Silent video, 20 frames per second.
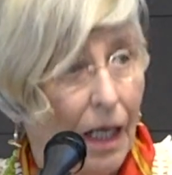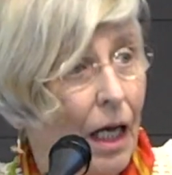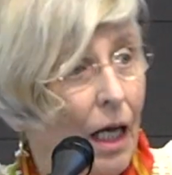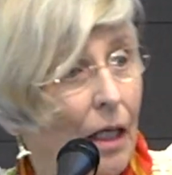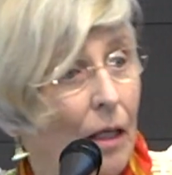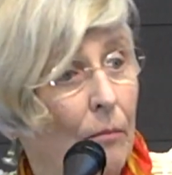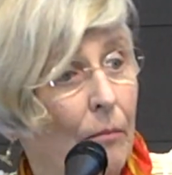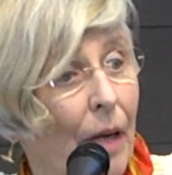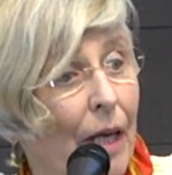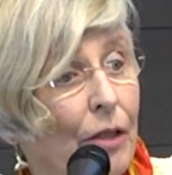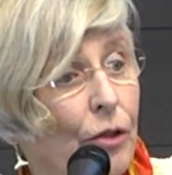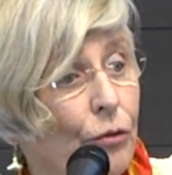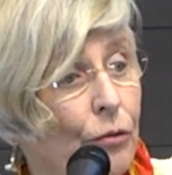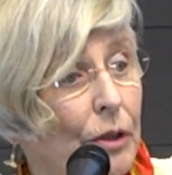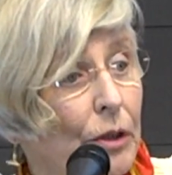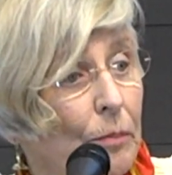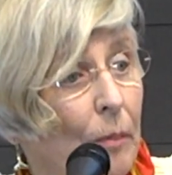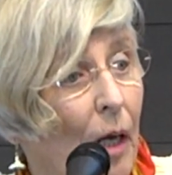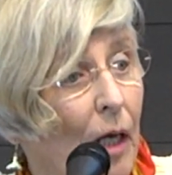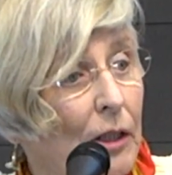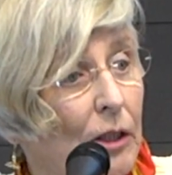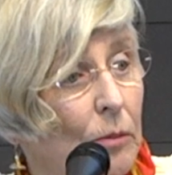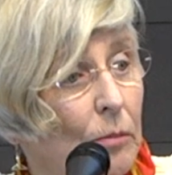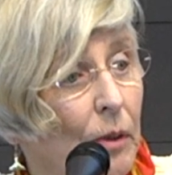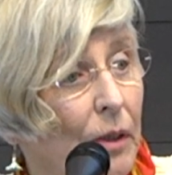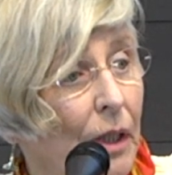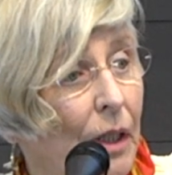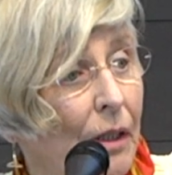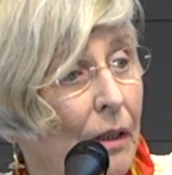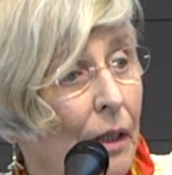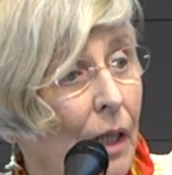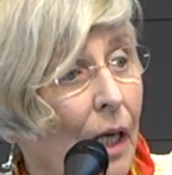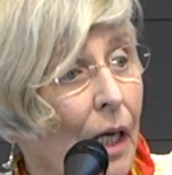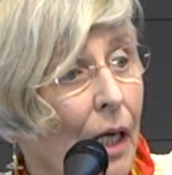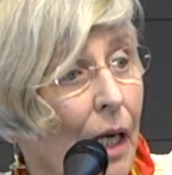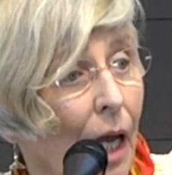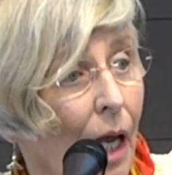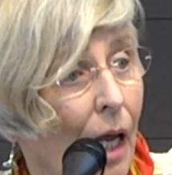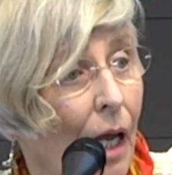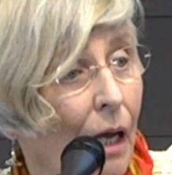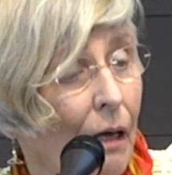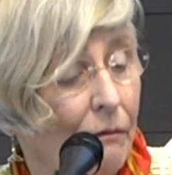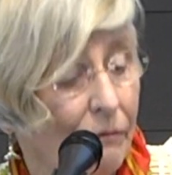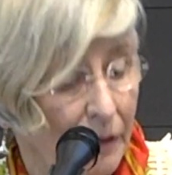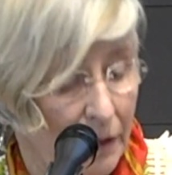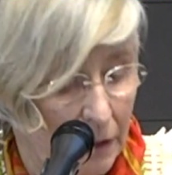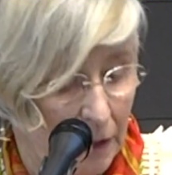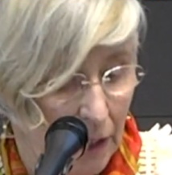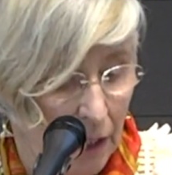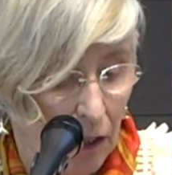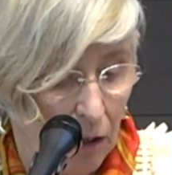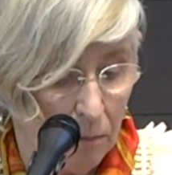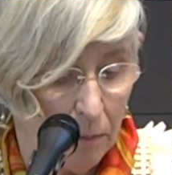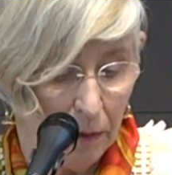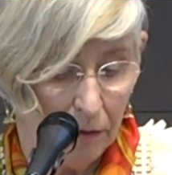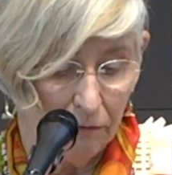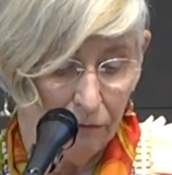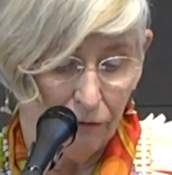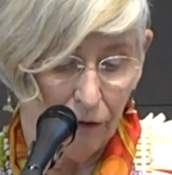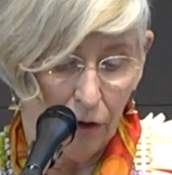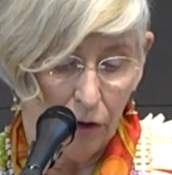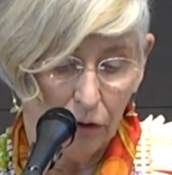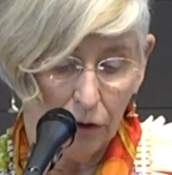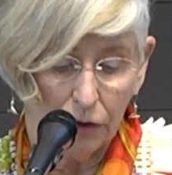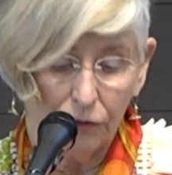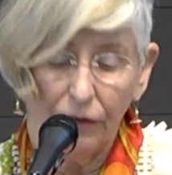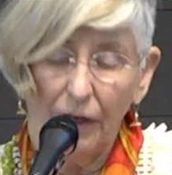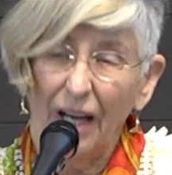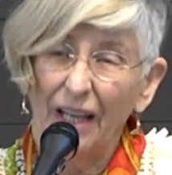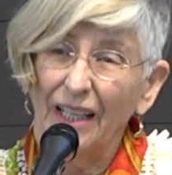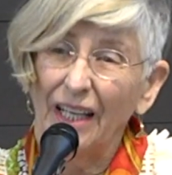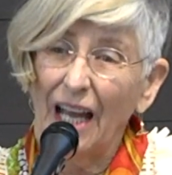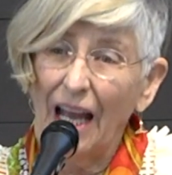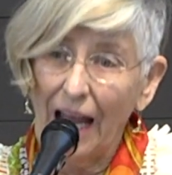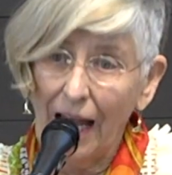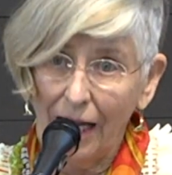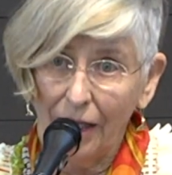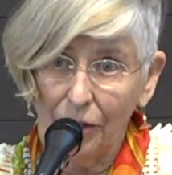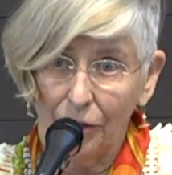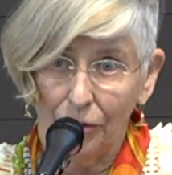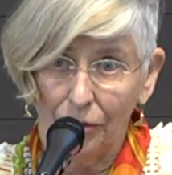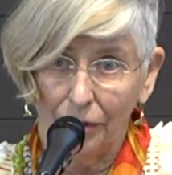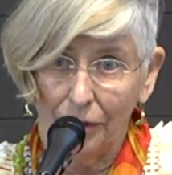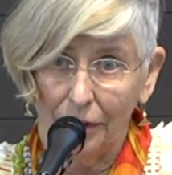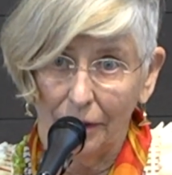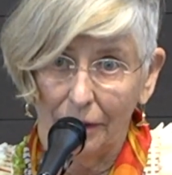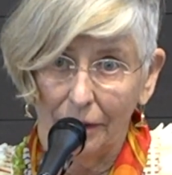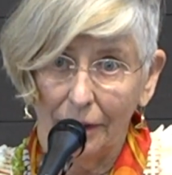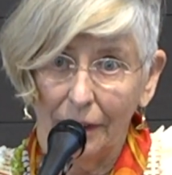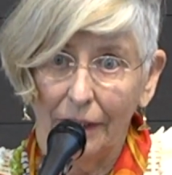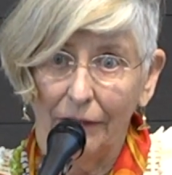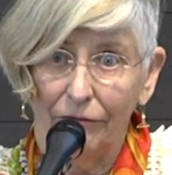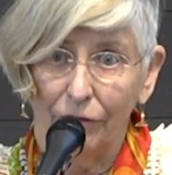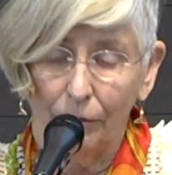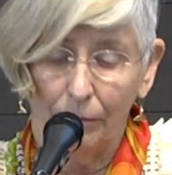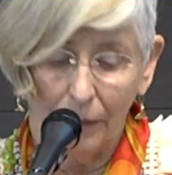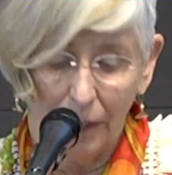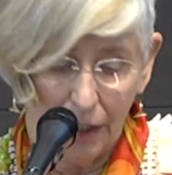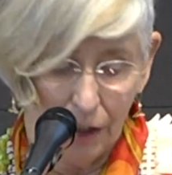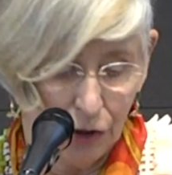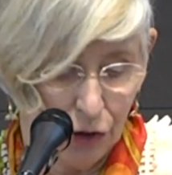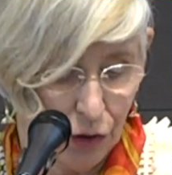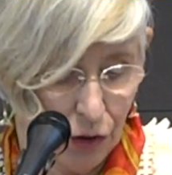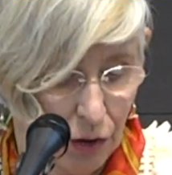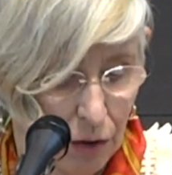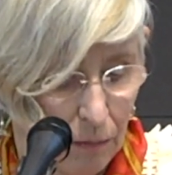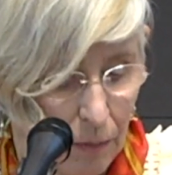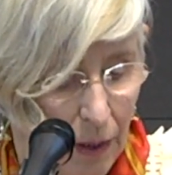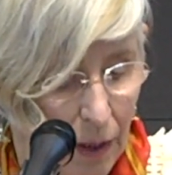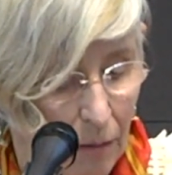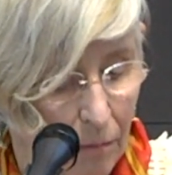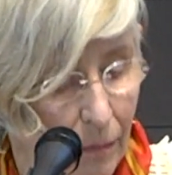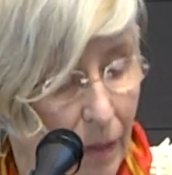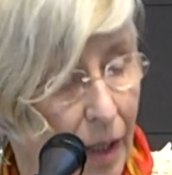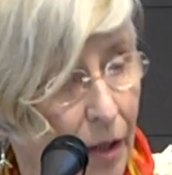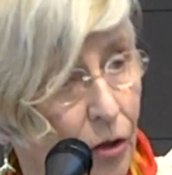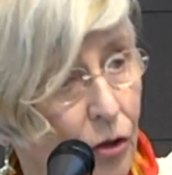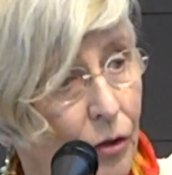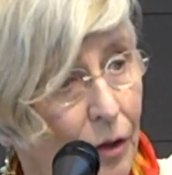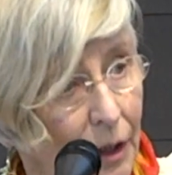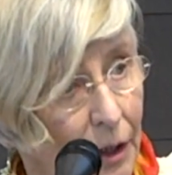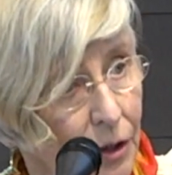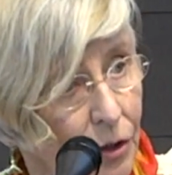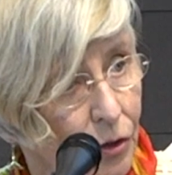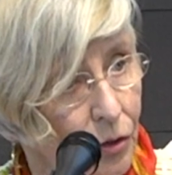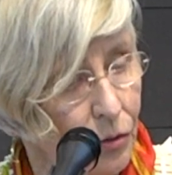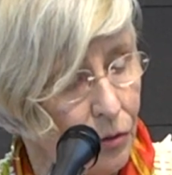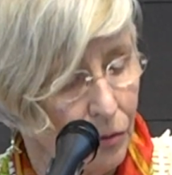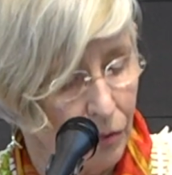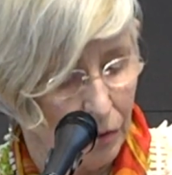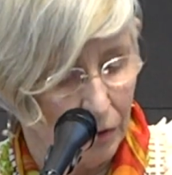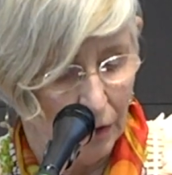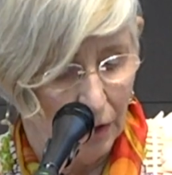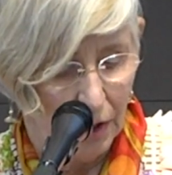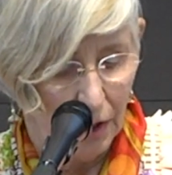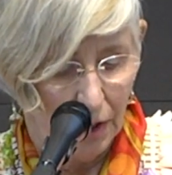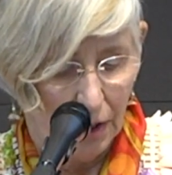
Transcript: And a major responsibility they have is helping folks find accurate information about medical issues.